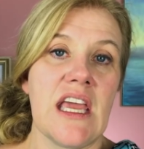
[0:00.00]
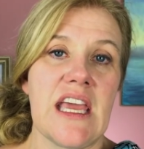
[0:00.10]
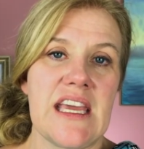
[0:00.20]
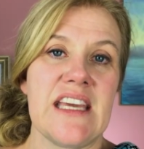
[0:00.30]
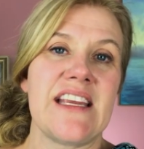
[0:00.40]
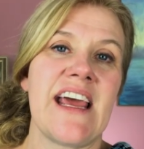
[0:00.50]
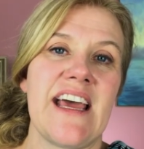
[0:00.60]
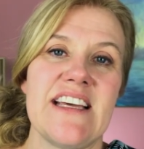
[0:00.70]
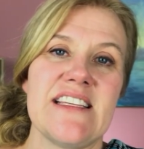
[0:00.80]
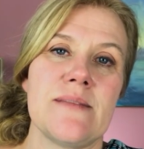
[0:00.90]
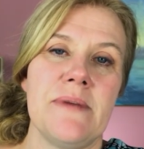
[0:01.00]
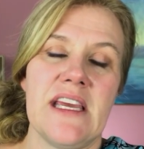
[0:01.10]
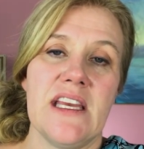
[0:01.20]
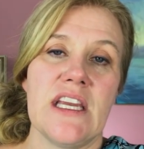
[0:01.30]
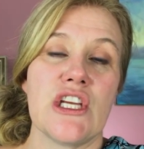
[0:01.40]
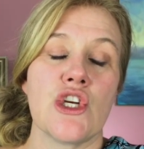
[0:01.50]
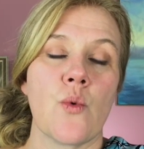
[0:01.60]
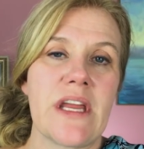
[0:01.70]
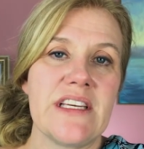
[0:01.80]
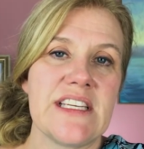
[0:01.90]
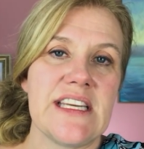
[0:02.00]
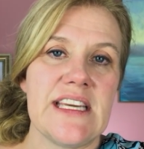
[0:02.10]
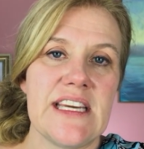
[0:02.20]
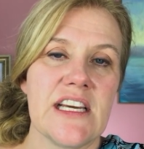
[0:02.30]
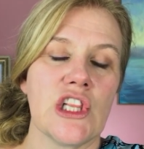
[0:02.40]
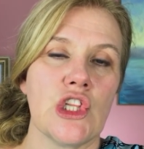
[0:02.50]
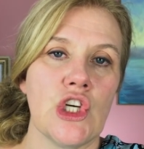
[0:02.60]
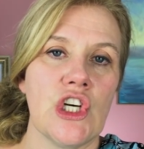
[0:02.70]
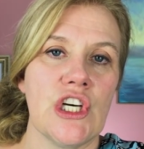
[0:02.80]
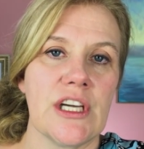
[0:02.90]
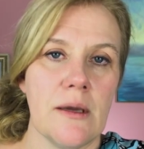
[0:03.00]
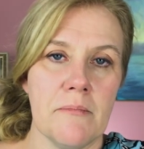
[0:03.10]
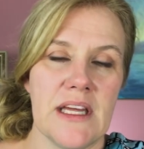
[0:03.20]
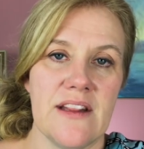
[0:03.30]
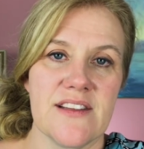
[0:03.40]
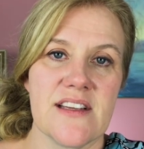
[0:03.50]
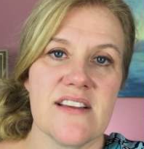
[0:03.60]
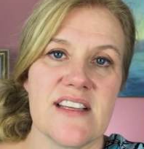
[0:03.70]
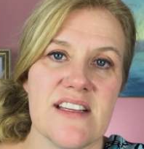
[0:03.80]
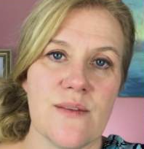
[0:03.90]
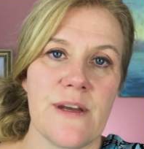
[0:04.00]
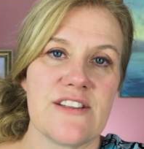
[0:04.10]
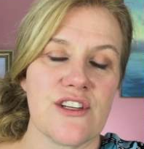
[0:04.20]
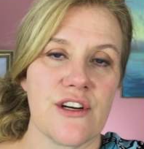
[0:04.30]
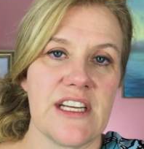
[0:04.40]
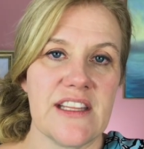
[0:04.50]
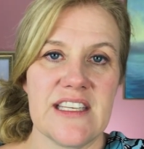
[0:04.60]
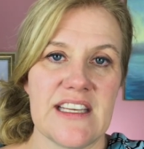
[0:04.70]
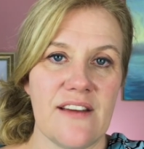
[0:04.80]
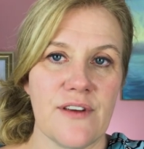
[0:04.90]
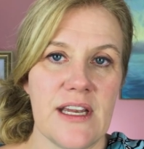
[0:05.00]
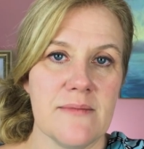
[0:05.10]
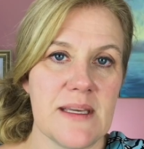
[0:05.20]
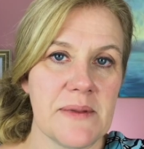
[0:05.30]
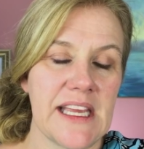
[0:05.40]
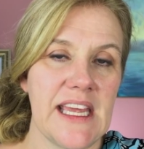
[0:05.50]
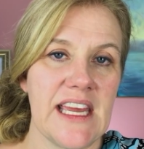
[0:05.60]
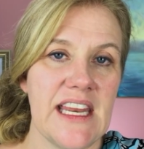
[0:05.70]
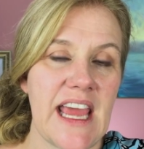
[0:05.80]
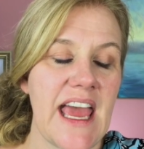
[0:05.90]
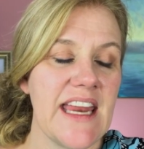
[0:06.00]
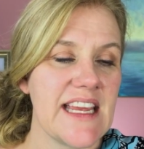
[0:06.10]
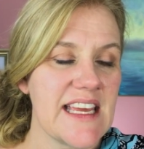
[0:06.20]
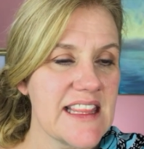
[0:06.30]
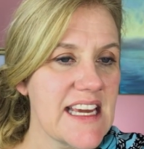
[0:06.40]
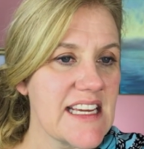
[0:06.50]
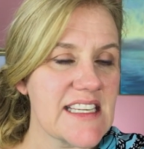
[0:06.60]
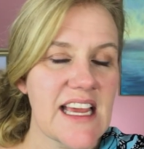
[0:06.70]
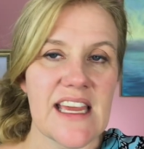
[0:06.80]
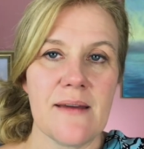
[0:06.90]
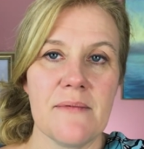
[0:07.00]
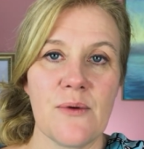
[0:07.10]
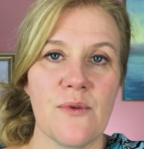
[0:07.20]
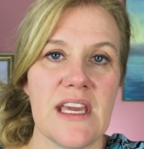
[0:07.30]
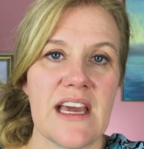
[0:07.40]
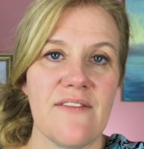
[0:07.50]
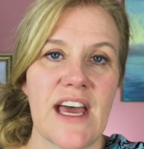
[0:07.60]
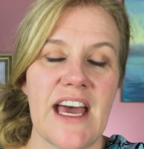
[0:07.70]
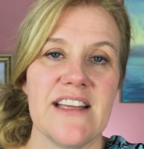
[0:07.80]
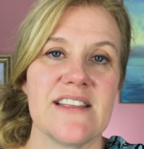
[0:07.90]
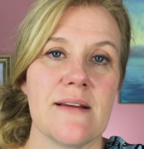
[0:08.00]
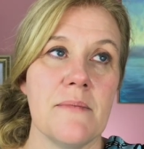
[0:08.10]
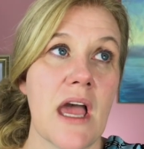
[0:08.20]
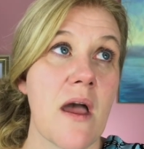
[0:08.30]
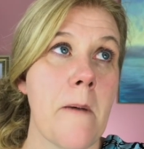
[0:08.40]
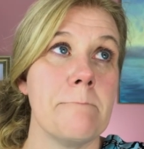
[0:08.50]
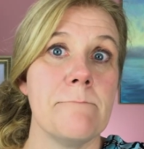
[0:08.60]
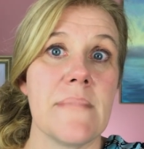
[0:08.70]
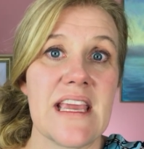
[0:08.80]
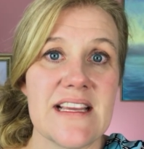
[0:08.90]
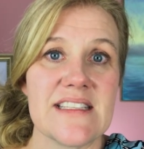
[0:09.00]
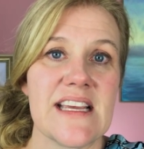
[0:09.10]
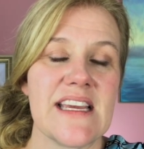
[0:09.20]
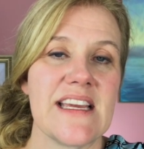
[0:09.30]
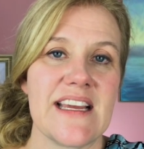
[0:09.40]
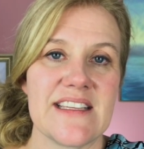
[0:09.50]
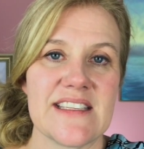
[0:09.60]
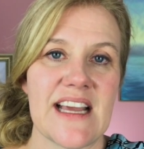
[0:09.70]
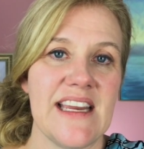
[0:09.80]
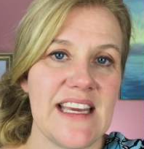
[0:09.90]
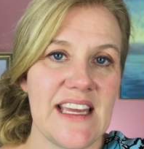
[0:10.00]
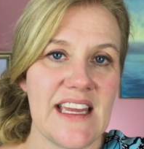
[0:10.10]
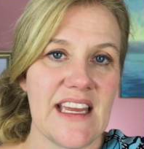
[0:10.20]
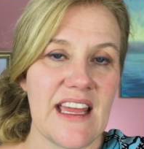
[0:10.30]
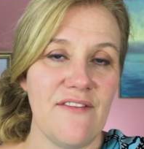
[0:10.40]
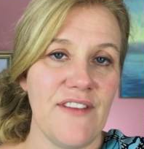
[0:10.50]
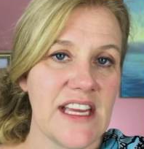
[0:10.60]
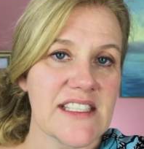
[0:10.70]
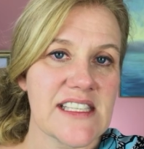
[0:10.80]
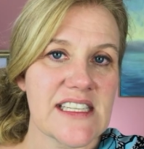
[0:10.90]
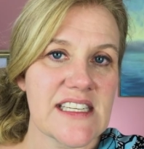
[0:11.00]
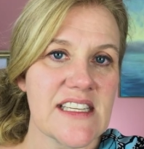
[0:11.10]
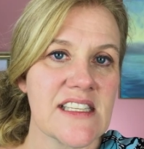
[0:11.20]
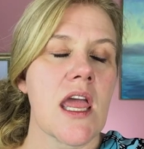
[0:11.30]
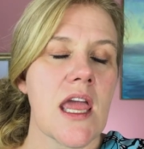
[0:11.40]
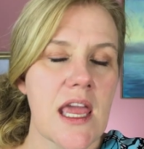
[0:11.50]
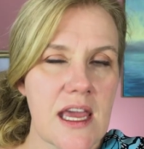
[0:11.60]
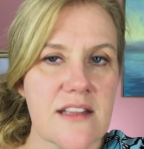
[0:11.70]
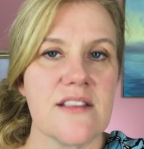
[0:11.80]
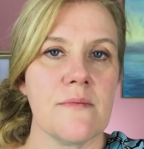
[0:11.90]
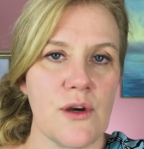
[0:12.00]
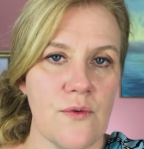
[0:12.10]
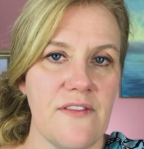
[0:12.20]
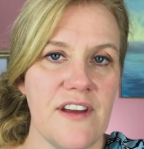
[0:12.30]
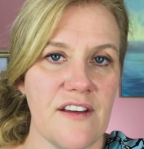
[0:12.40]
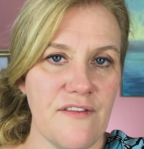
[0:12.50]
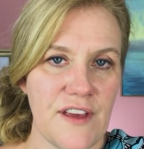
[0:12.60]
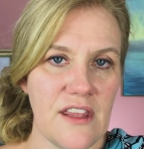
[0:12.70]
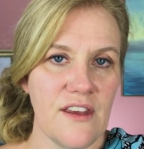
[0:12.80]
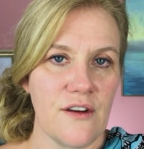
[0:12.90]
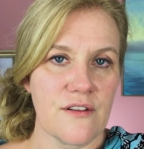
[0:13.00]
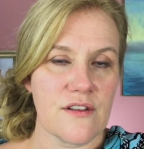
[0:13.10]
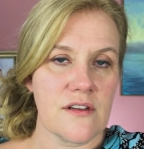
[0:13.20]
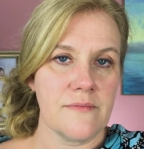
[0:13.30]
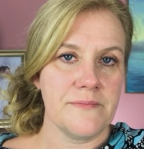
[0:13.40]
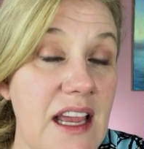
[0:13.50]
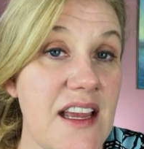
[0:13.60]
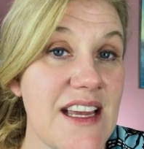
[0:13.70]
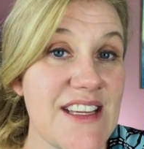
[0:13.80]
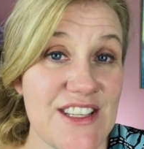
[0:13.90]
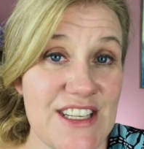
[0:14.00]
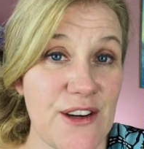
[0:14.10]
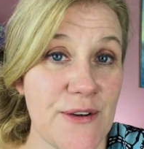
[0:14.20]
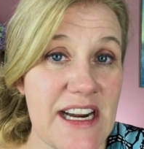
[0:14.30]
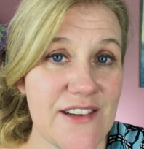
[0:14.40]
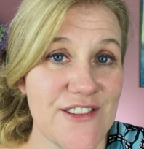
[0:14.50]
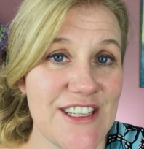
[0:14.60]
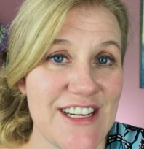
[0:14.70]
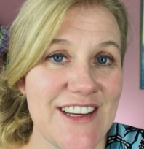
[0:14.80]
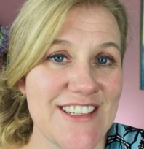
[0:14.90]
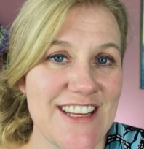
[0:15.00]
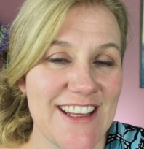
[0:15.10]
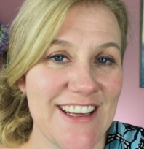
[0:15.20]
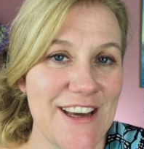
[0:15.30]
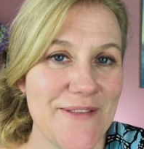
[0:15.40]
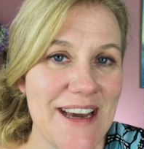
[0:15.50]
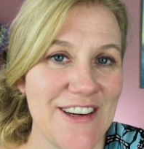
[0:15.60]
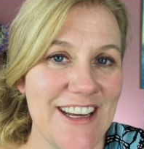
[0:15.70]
It has been 20 long months since we started the Dave Ramsey plan, and in that time, we have had some amazing, exciting advances and some horrific failures. Stick around and I'll tell you about